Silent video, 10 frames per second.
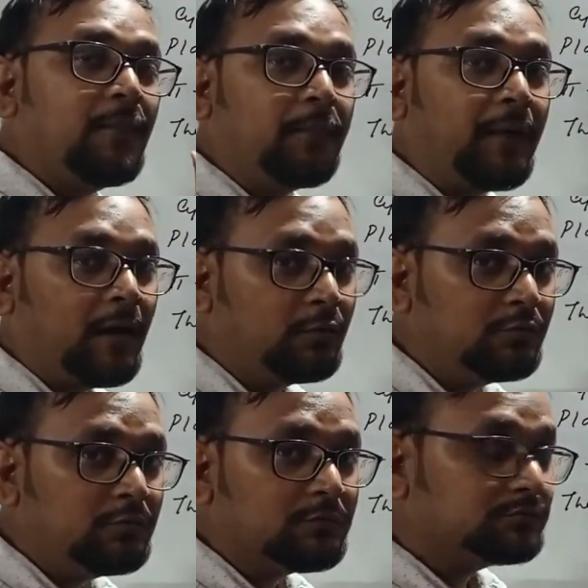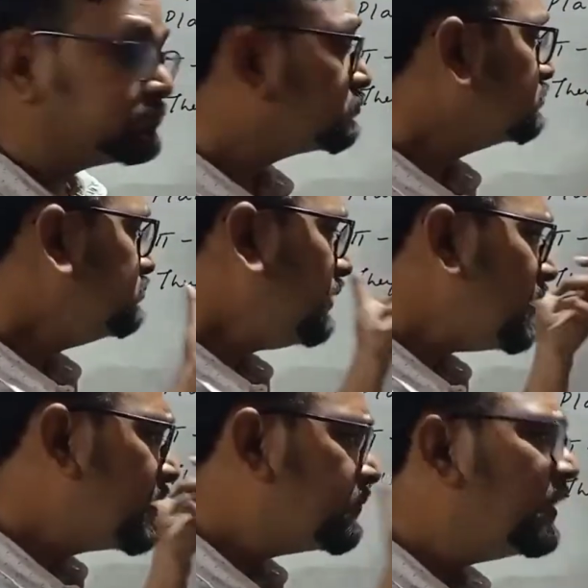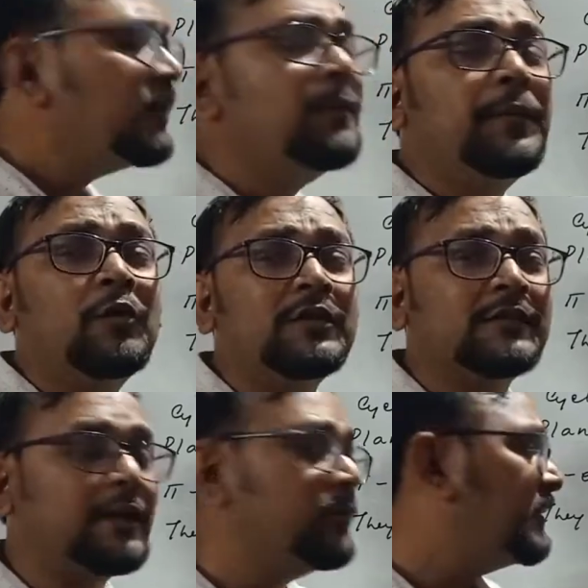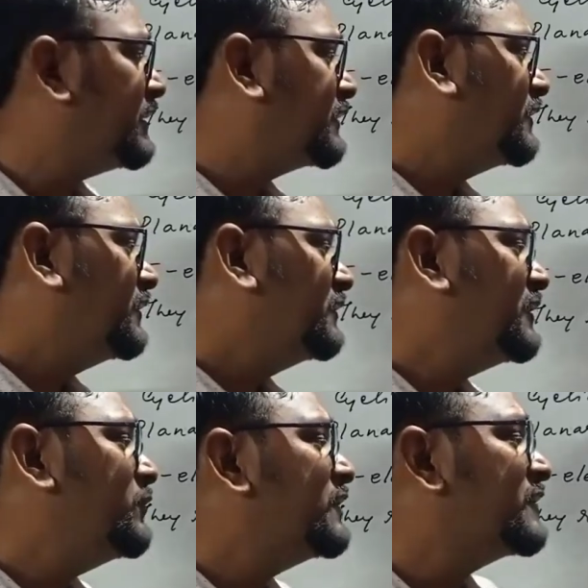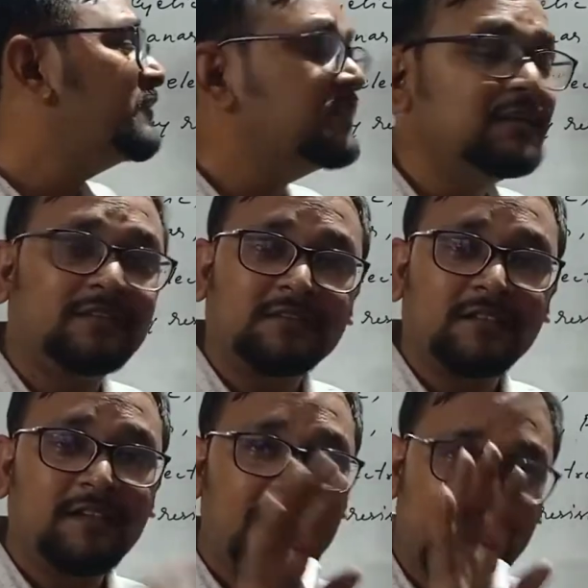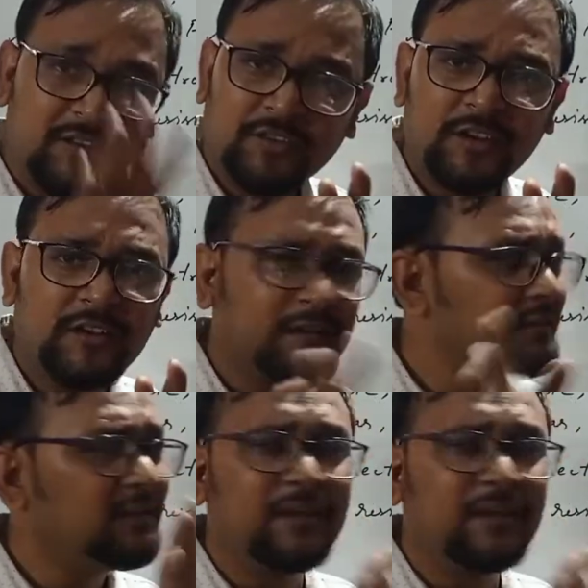compound, if the compound is aromatic, they will resist addition reaction.